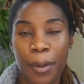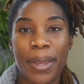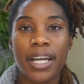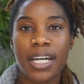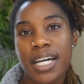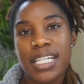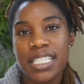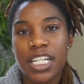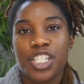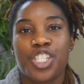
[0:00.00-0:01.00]
because
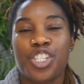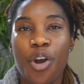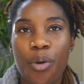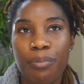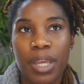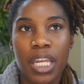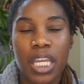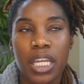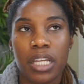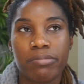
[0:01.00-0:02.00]
there's so
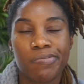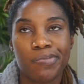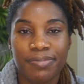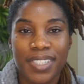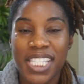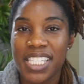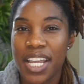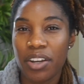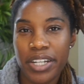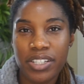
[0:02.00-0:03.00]
many
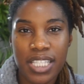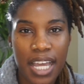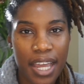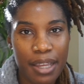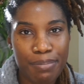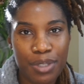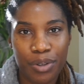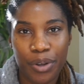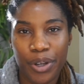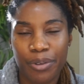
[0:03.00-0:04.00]
stereotypes,
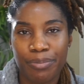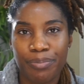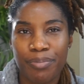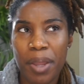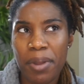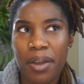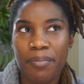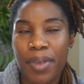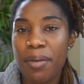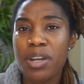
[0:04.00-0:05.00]
or maybe
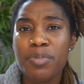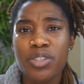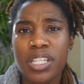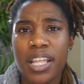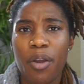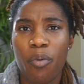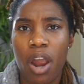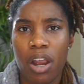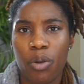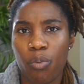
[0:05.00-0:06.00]
I'm using that
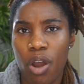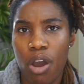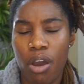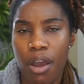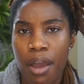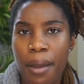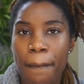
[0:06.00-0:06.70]
word wrong,